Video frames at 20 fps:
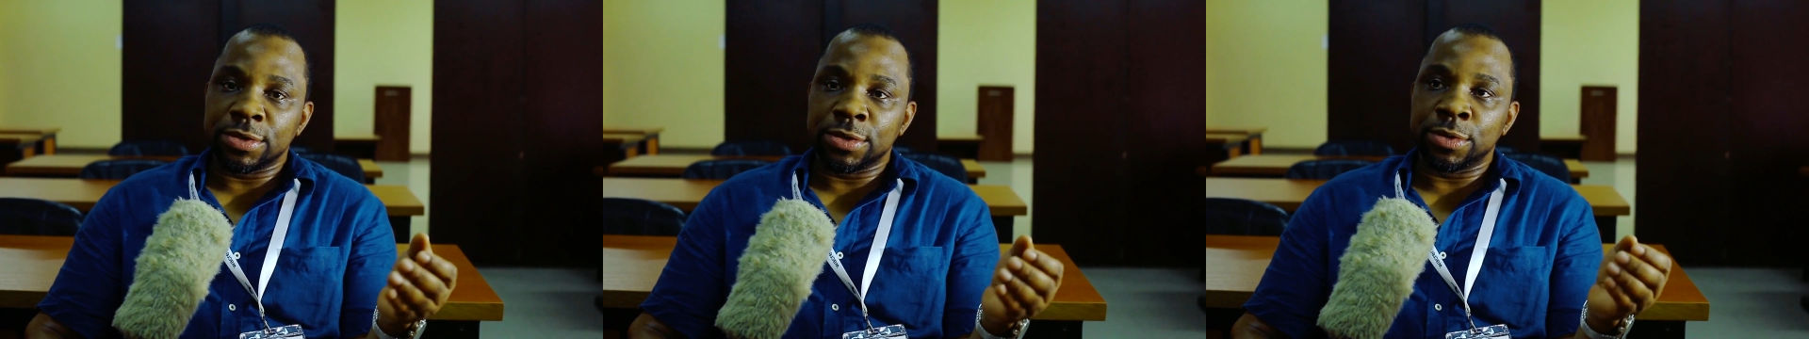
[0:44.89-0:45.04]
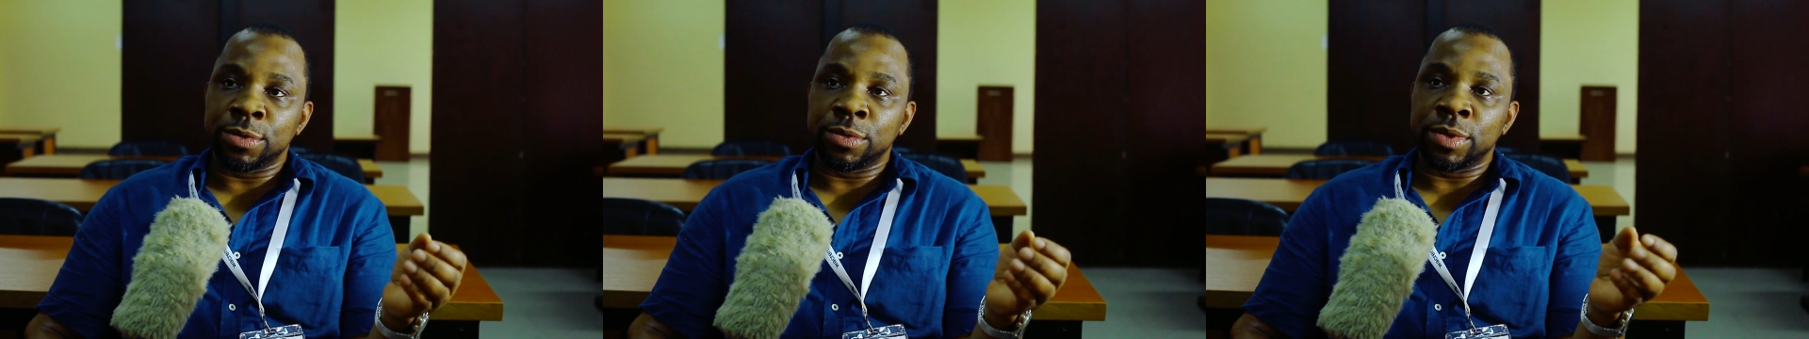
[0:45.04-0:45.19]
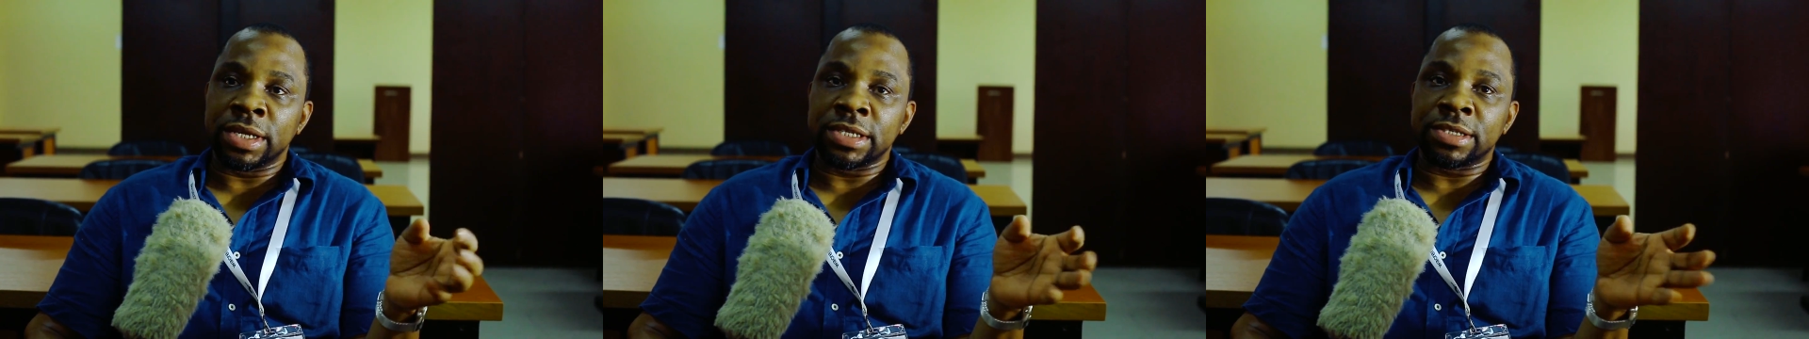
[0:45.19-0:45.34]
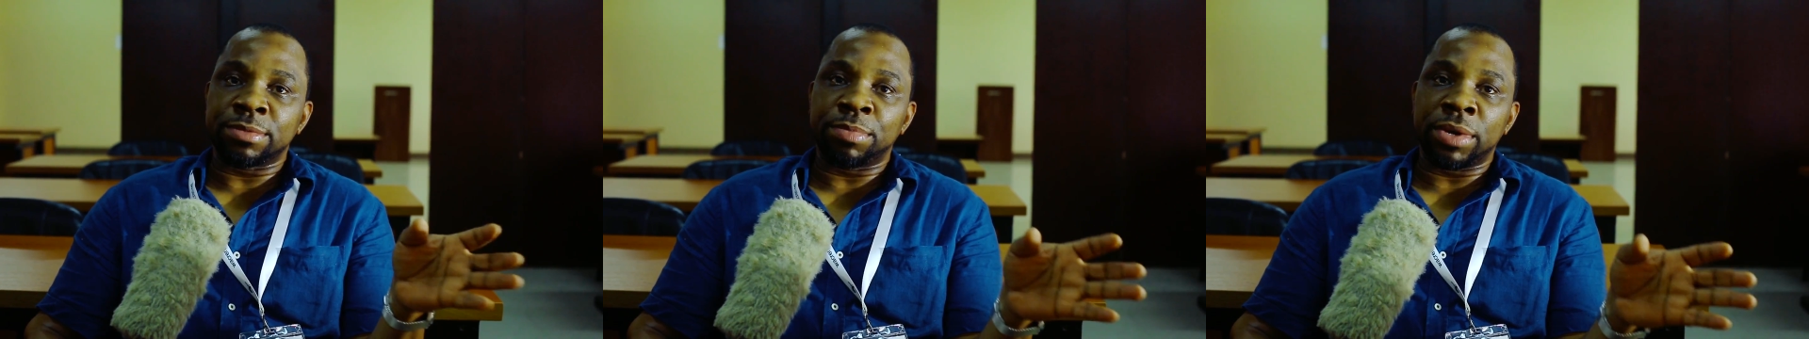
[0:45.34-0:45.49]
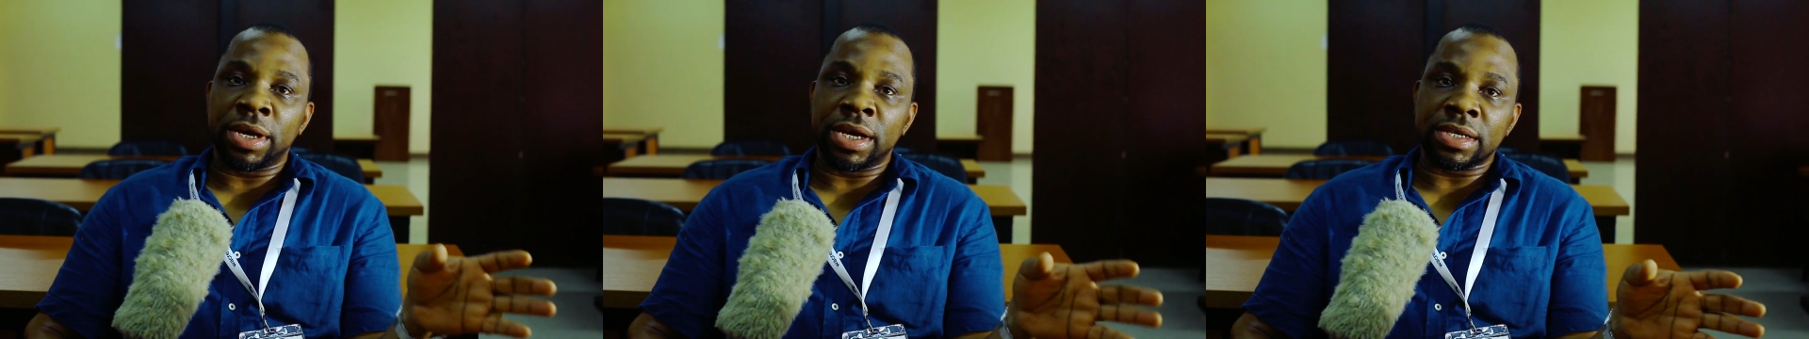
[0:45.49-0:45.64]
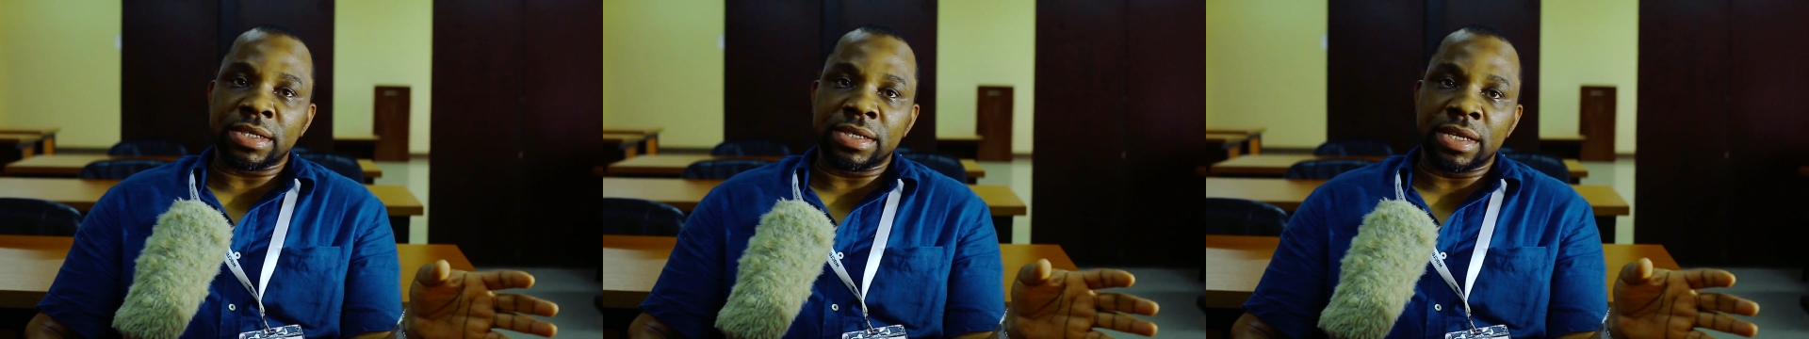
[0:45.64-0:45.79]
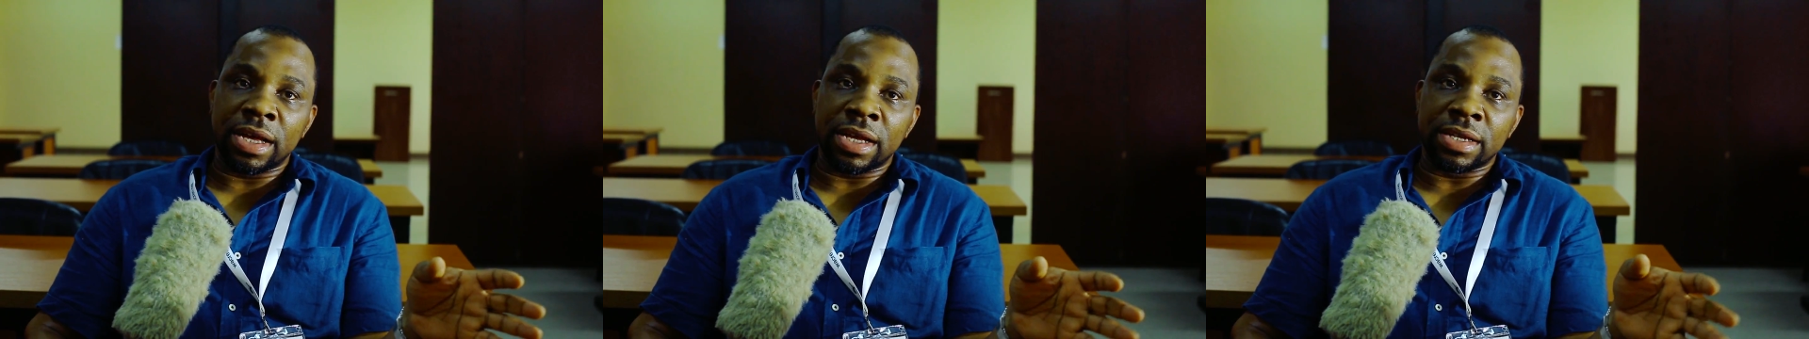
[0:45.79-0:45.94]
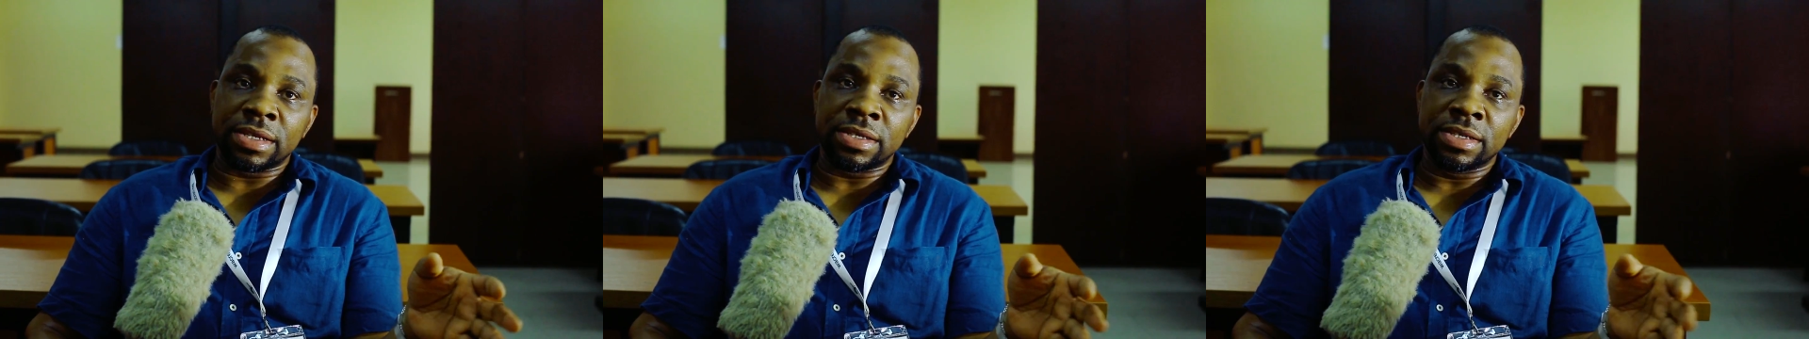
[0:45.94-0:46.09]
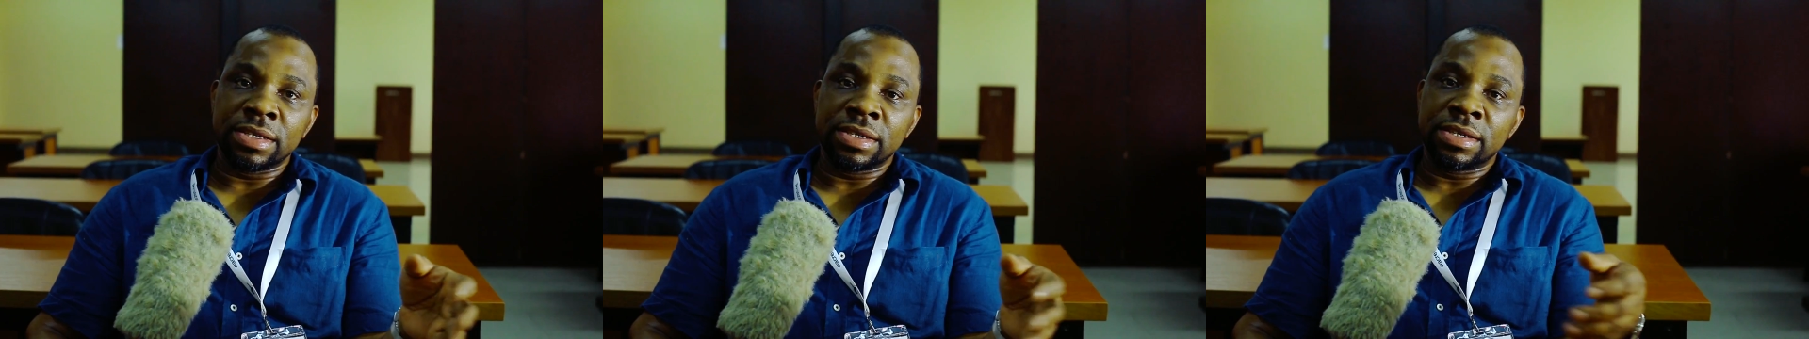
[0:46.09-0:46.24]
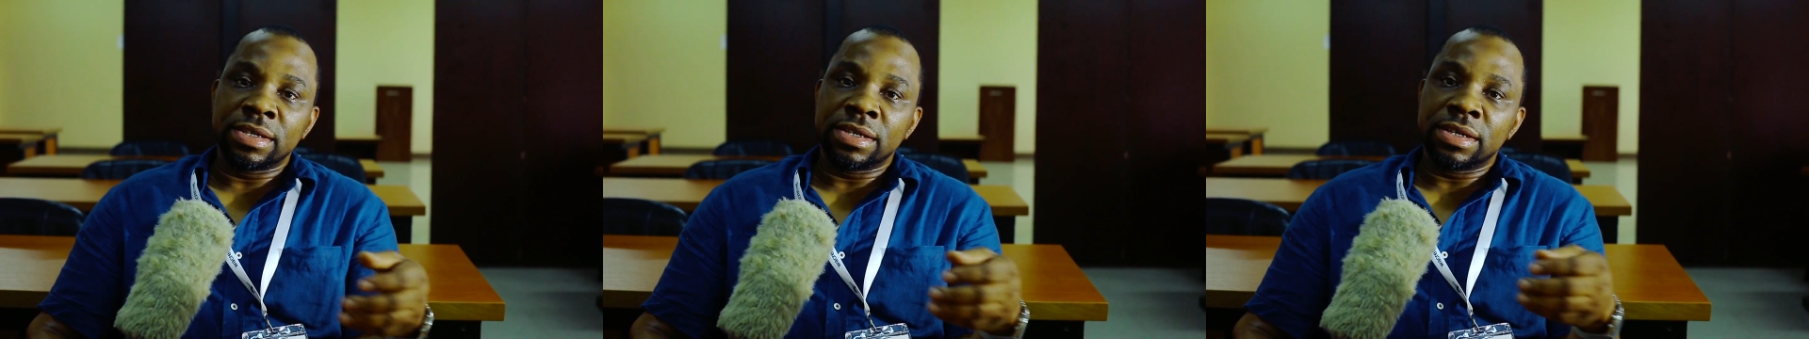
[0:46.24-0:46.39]
So we expect
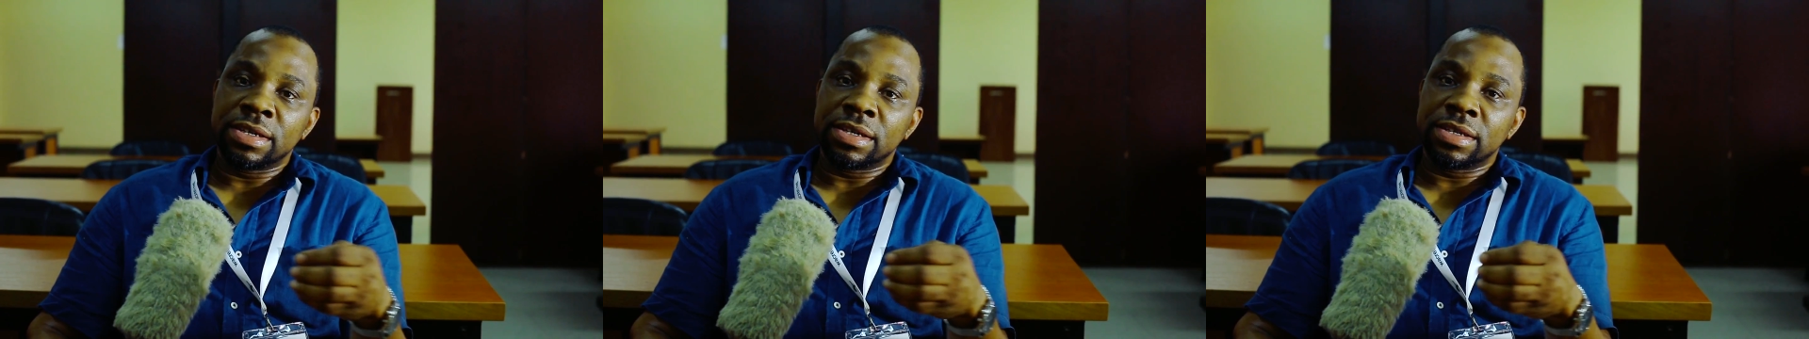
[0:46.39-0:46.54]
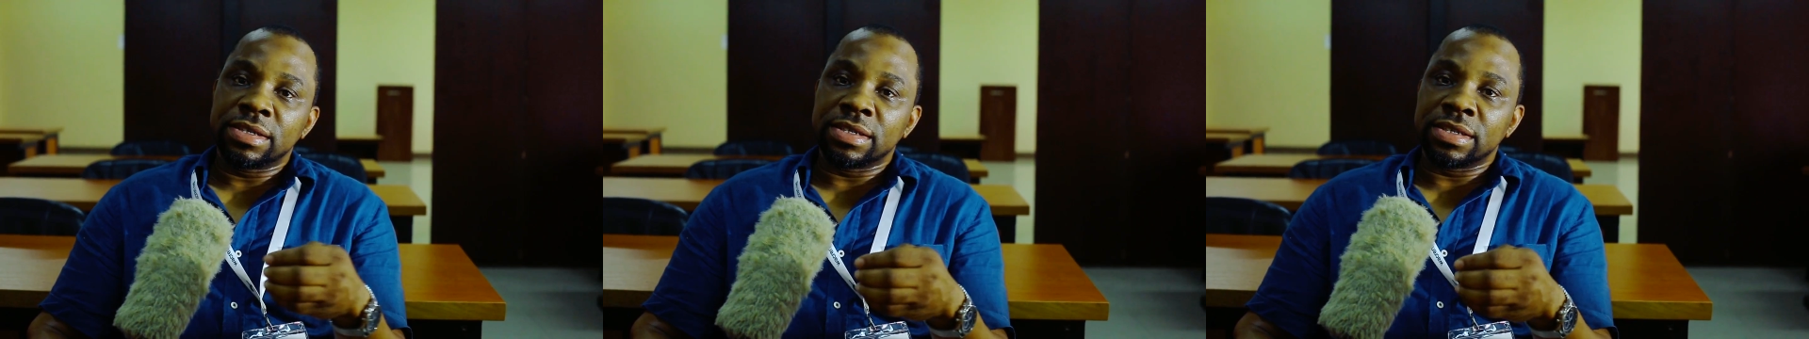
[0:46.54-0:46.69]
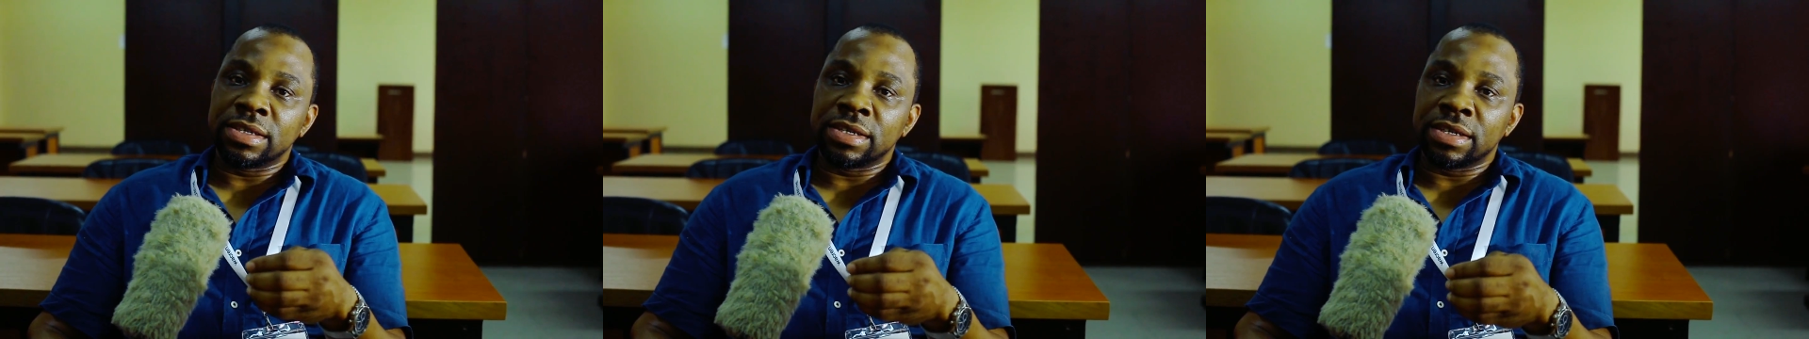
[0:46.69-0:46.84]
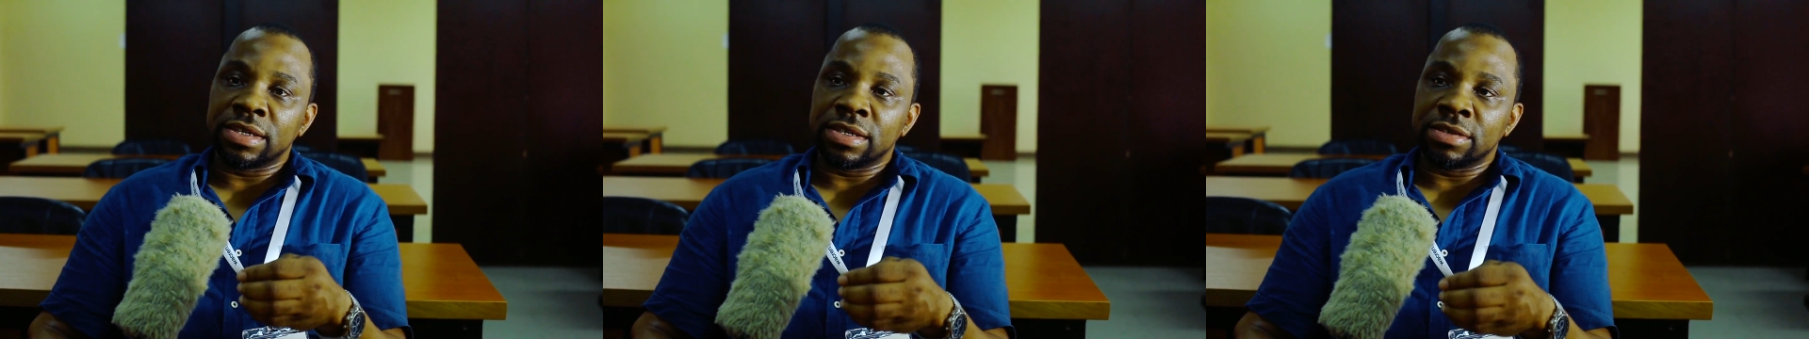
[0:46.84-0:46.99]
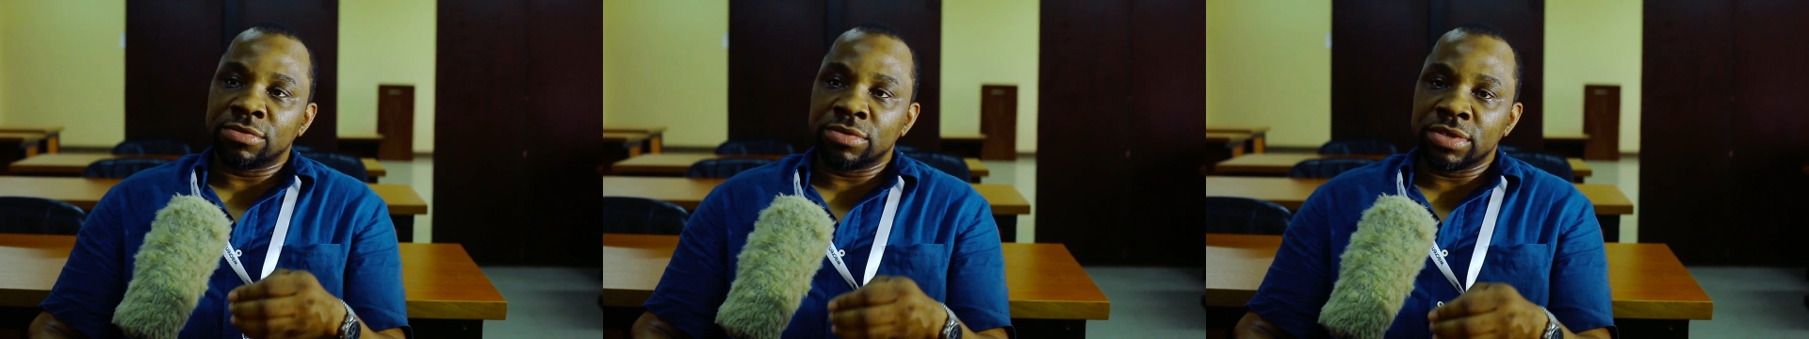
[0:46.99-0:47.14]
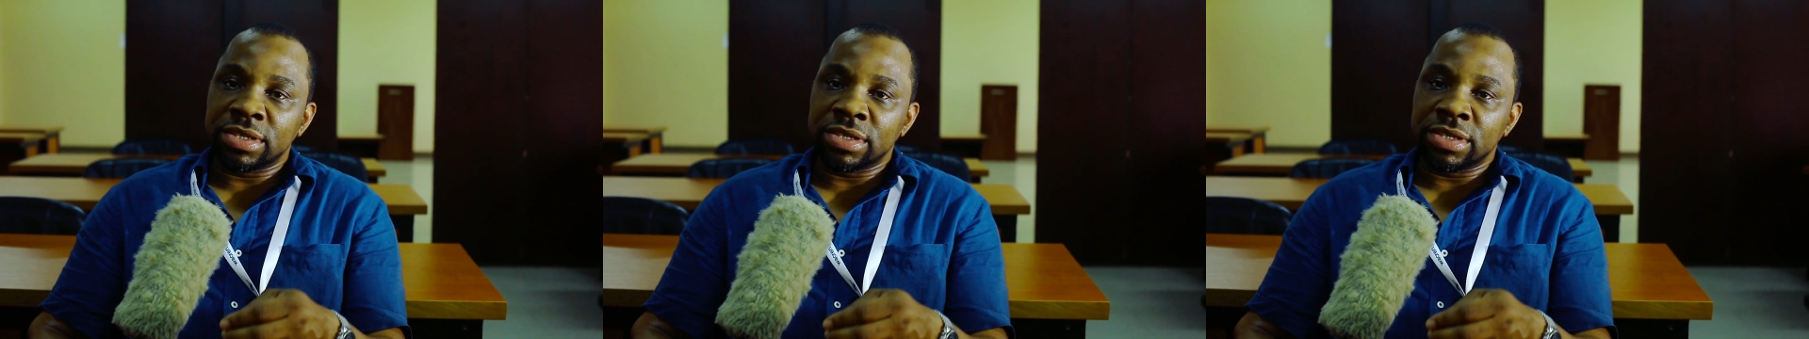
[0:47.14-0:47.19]
that the